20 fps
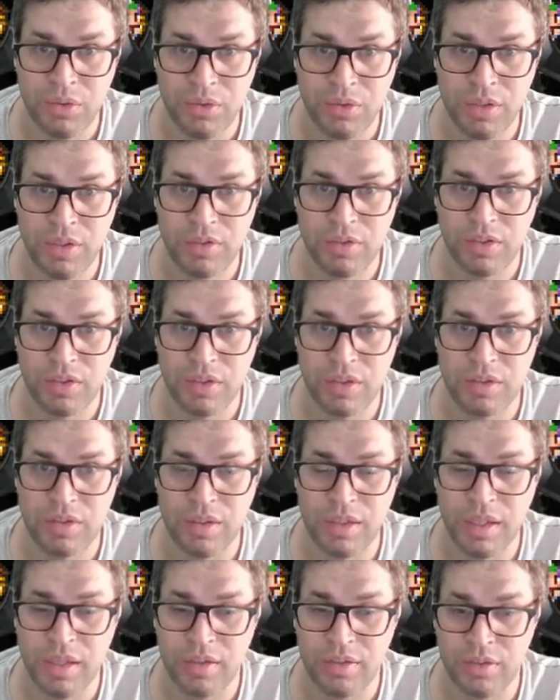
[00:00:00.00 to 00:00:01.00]
You're gonna see
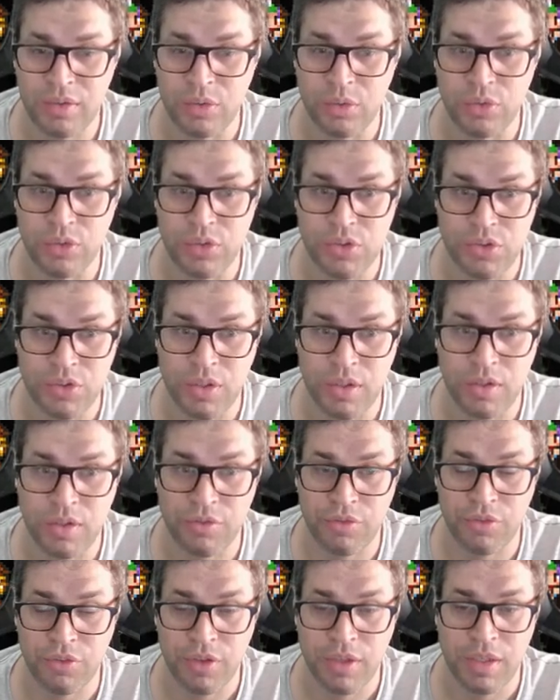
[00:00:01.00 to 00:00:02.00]
the next usage
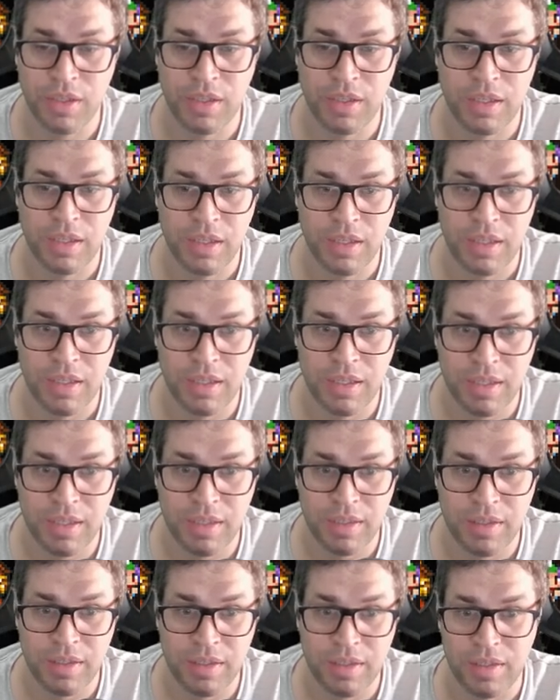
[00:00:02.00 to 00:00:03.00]
of
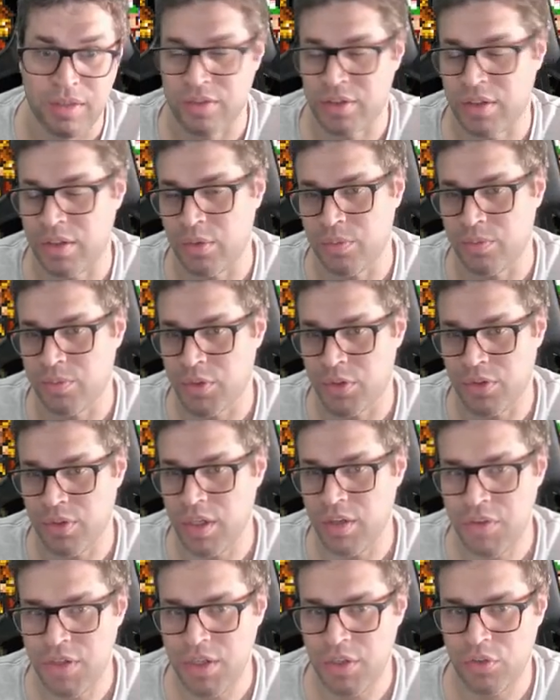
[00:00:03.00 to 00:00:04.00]
uh, SQ. Doesn't
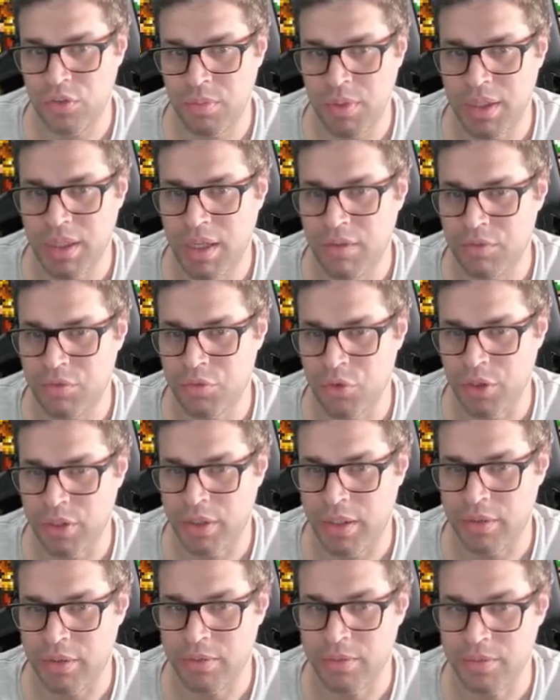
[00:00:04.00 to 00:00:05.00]
even need to be left
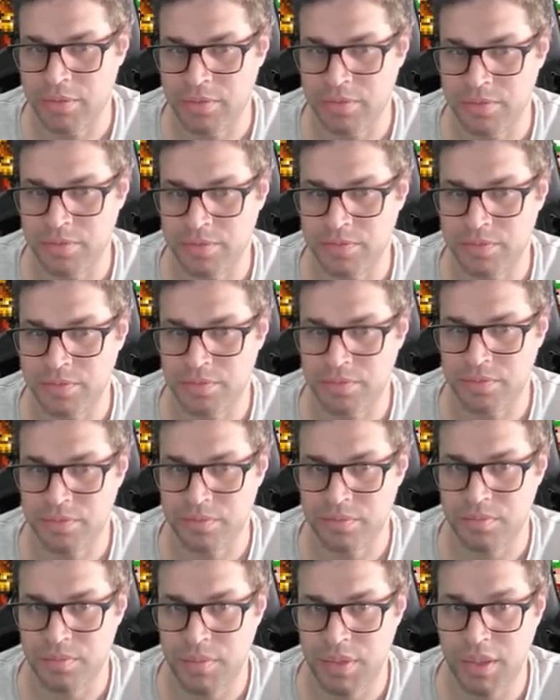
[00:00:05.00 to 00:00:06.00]
fork now.
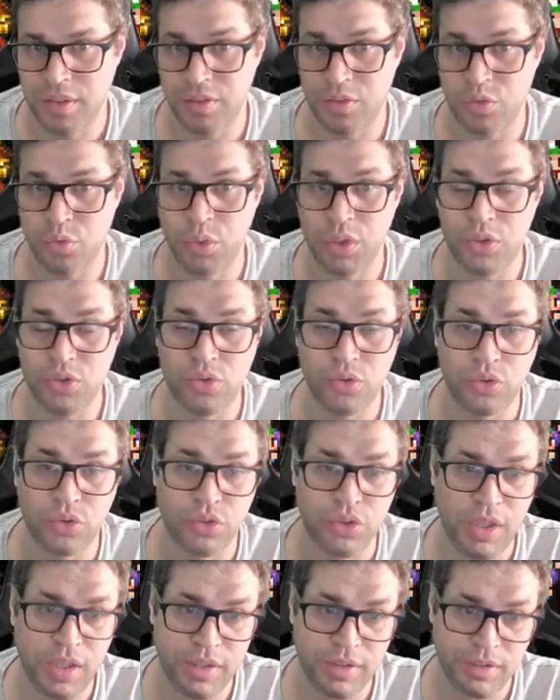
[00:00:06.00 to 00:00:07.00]
Is it's weak to
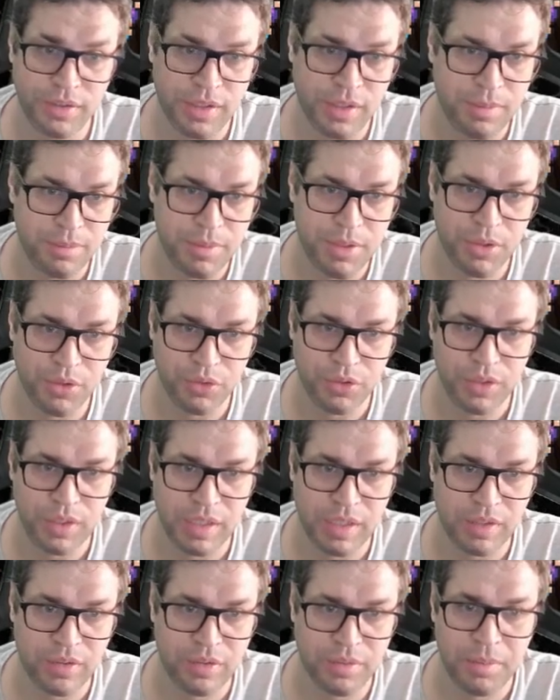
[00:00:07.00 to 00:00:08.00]
Sun and nears
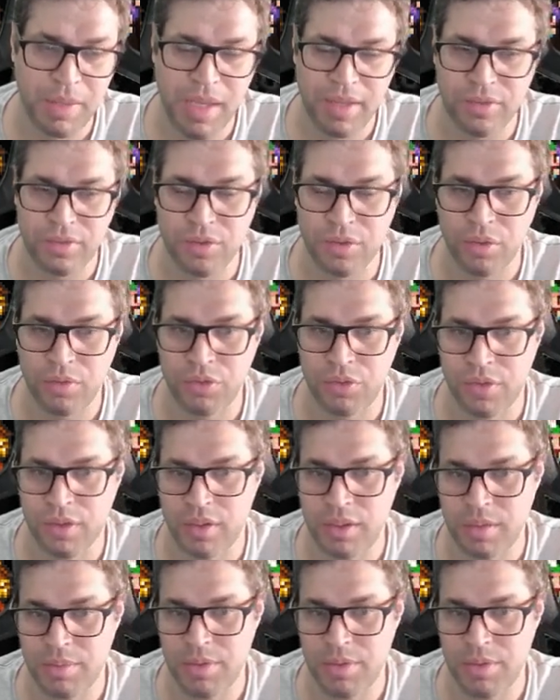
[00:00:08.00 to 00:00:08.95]
its master of Sun